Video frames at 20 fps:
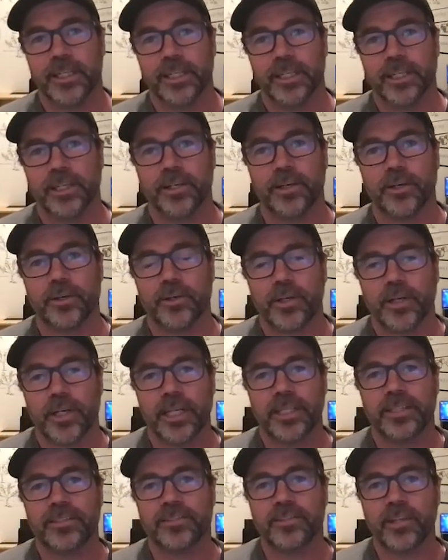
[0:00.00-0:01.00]

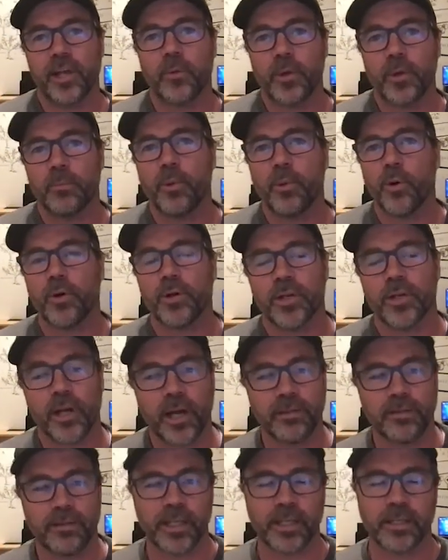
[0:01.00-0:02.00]
It's so important,
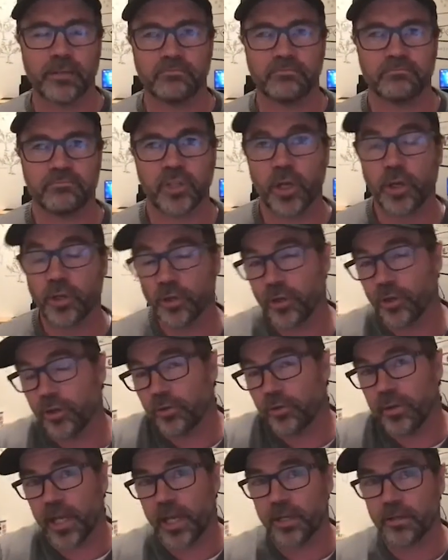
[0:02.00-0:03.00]
I think, don't
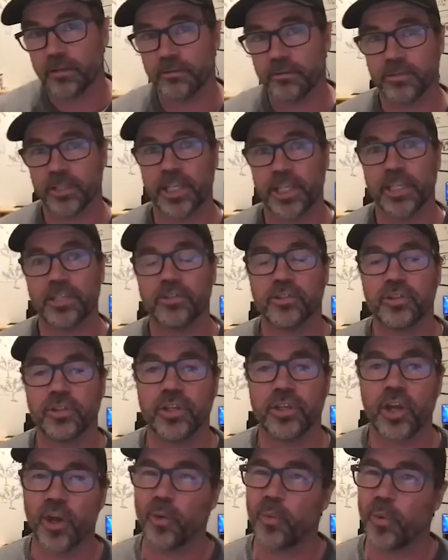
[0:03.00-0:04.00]
you, that kids
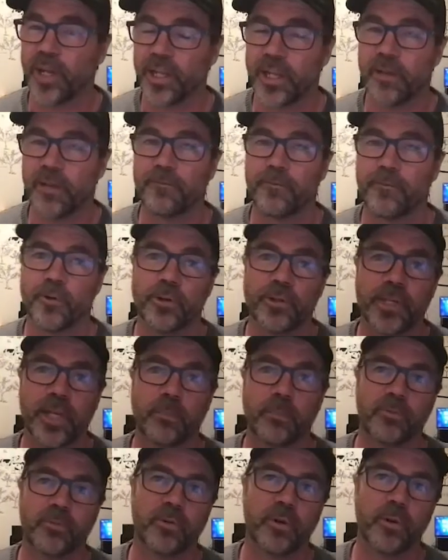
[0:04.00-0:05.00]
should know where their food
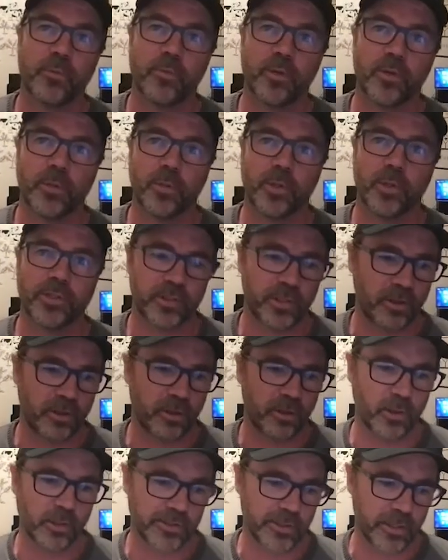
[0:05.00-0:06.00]
comes from? What's your
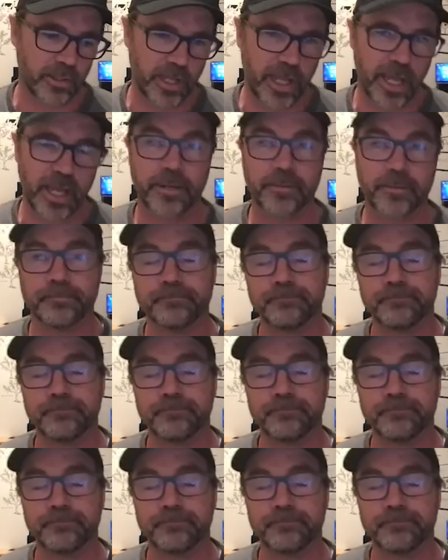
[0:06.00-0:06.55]
thoughts on that?